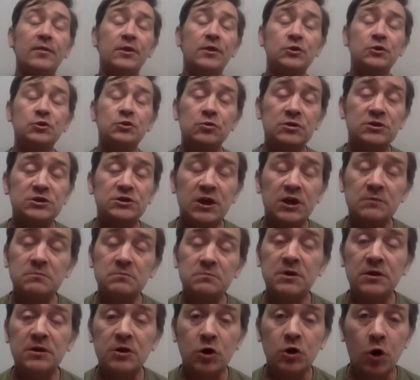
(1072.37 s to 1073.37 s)
They'd do the same
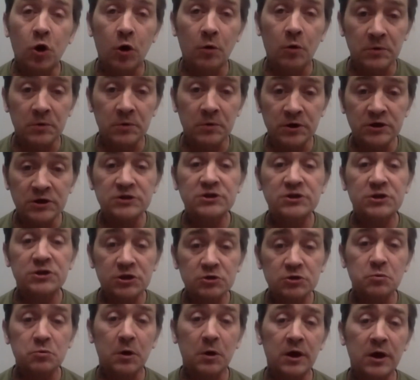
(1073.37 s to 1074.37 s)
to the communists
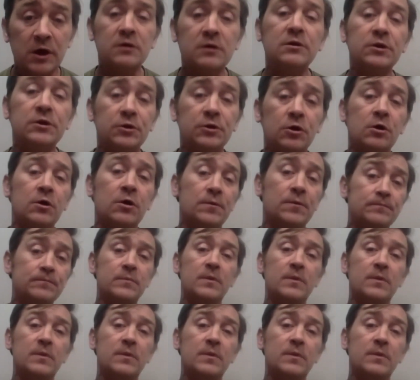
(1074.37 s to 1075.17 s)
as well, you know?